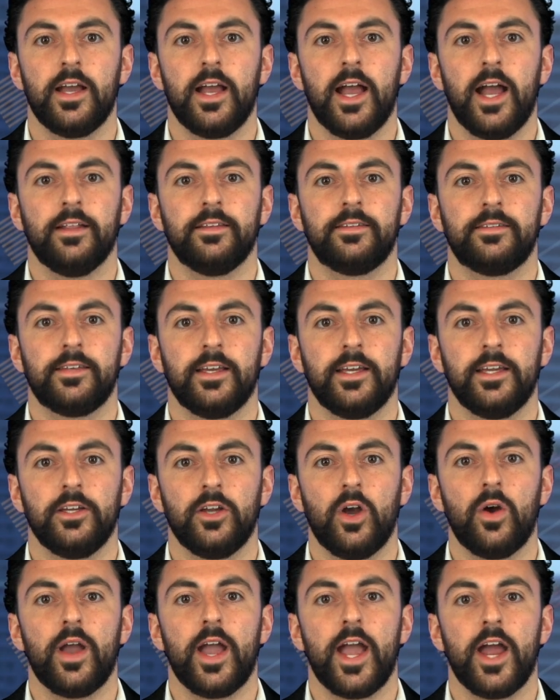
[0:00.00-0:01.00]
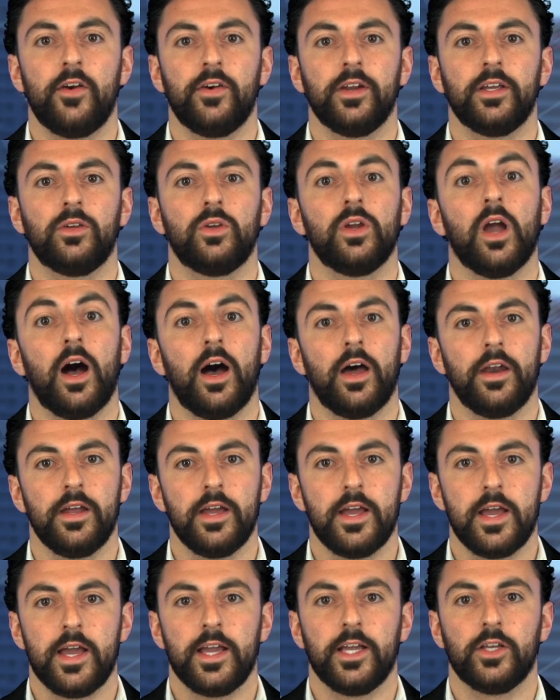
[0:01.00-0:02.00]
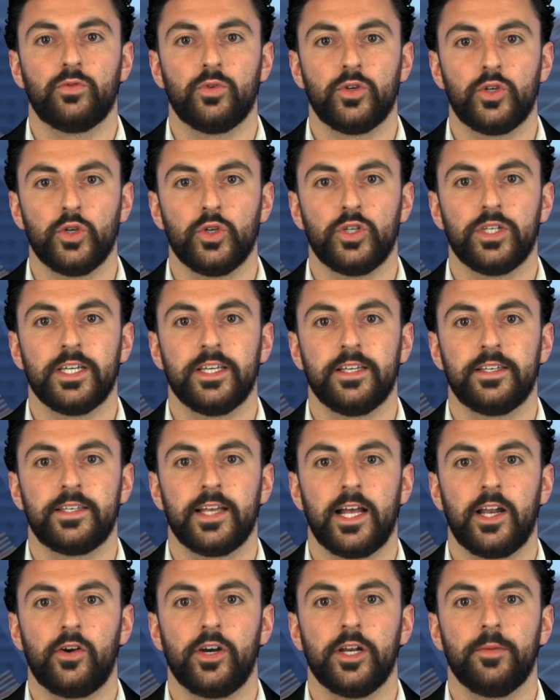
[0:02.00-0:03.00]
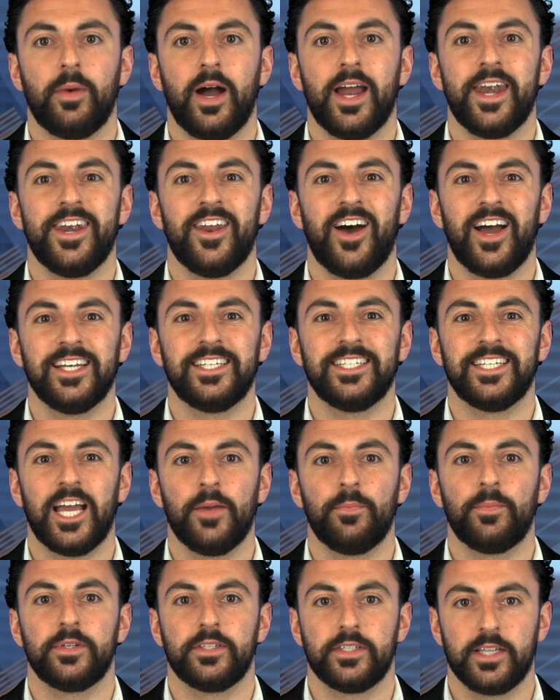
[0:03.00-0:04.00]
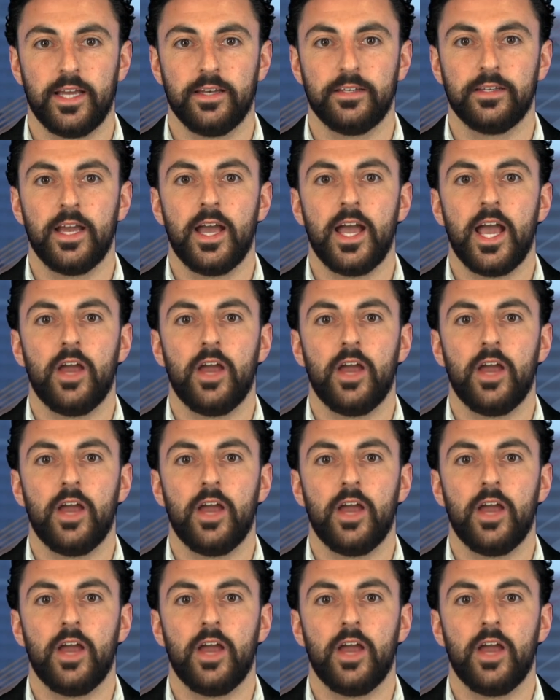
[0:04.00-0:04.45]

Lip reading: And CEO Eric Yuan is reducing his salary by 98%